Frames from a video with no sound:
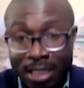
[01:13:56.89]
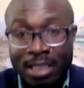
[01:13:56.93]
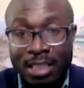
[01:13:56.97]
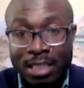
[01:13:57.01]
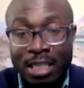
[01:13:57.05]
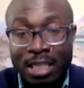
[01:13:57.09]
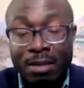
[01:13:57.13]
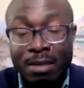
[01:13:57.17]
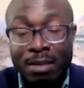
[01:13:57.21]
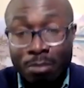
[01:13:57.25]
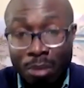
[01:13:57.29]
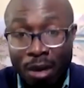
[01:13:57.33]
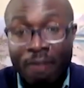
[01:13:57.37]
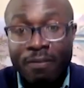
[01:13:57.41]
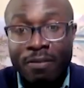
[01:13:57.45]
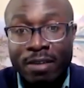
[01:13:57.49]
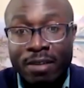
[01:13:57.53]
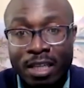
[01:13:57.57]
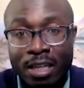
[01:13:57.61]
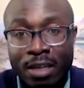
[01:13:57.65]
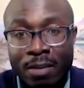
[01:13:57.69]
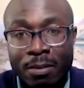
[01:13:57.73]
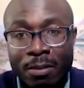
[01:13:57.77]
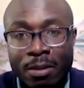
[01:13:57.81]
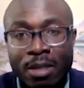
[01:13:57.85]
It's still
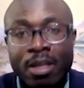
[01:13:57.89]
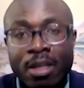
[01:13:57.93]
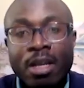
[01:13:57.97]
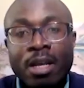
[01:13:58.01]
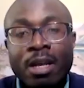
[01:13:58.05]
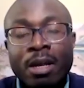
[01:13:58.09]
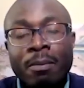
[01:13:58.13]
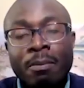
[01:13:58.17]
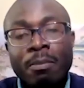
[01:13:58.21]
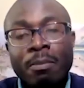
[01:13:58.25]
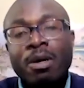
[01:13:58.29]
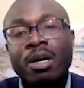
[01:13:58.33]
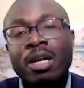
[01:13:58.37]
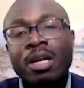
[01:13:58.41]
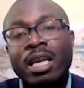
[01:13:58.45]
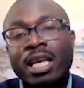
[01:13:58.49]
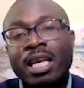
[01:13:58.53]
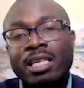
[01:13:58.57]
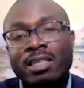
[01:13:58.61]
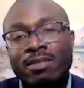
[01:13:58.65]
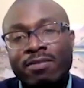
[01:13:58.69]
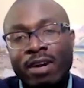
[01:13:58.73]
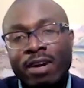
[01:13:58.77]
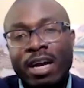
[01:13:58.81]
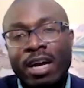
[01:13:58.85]
profitable, but
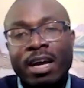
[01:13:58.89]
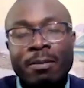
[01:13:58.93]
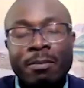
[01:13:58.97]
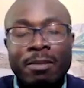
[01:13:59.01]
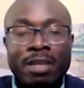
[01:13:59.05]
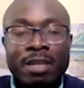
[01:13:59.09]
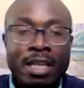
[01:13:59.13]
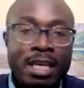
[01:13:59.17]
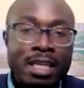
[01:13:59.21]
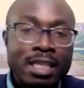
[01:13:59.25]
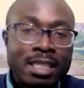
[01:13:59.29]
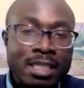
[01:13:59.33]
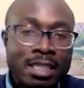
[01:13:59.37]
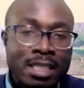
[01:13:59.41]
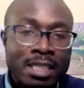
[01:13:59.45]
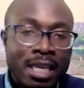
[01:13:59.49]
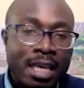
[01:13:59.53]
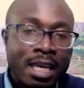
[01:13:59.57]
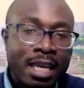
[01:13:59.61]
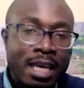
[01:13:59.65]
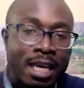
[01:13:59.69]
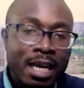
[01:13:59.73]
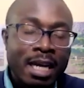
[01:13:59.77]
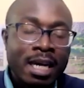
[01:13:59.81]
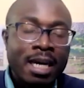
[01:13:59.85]
less viable than
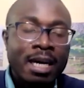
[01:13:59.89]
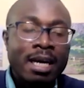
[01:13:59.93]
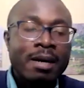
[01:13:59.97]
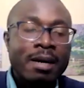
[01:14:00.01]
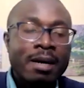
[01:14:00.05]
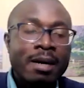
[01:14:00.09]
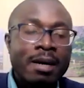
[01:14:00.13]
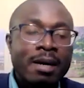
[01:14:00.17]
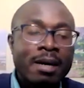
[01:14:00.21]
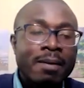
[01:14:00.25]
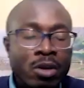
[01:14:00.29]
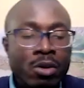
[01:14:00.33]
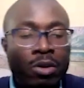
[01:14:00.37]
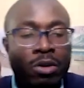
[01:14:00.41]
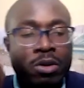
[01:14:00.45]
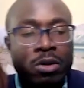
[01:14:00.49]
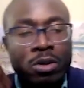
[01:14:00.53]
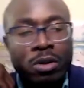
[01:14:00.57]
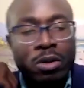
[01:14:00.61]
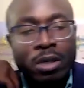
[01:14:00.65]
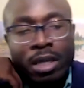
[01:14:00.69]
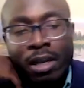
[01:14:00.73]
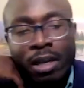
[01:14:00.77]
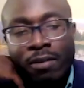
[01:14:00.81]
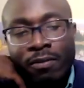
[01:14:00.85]
say um, you know
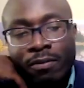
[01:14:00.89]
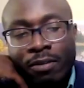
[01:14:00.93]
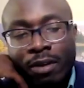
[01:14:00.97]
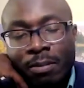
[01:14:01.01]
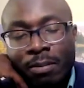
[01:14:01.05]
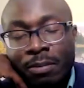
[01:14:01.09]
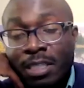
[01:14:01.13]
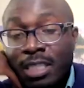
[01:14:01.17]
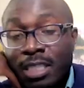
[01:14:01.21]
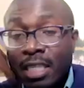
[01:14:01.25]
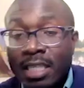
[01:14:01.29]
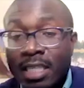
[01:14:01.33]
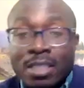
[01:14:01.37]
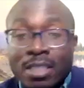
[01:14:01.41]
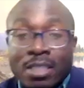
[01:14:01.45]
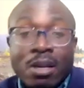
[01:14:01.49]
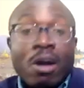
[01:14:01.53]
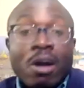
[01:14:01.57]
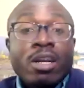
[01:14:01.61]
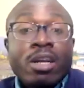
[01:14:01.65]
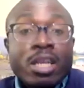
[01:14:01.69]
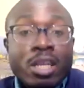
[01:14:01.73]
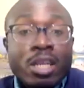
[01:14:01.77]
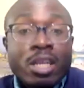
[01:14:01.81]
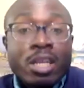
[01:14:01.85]
you get from say
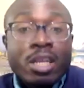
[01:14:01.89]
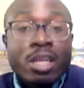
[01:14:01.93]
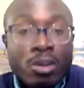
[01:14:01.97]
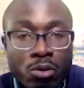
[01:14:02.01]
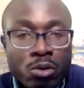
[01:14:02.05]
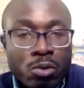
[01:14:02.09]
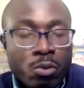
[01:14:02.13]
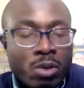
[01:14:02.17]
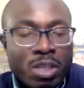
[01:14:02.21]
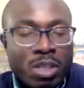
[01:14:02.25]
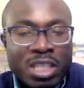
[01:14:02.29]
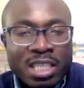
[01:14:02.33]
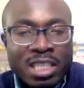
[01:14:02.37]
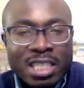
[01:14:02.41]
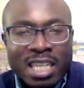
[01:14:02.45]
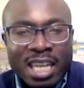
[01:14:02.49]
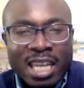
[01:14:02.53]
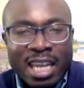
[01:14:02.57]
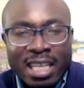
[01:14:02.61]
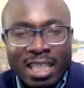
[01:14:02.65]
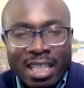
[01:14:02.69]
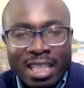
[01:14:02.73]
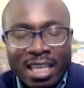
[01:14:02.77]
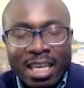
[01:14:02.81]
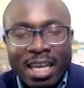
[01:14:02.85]
Saudi crude, which is
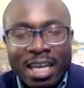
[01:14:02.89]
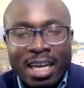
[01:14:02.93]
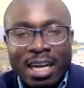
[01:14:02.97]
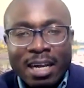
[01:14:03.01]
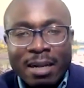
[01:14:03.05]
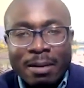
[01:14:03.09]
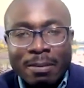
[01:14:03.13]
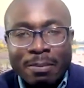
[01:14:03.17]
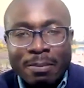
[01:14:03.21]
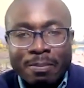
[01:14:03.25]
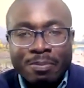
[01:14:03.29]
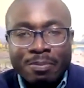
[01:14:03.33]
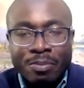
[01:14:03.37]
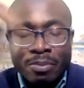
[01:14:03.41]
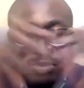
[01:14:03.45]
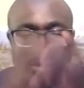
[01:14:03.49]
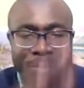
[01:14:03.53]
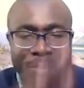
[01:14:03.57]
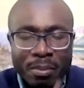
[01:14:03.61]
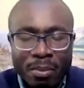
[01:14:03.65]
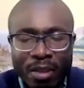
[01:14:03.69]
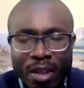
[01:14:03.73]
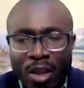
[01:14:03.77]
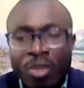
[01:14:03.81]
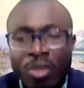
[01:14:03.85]
like the um,
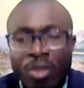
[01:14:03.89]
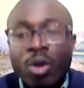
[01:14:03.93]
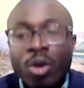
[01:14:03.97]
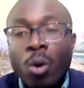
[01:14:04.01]
the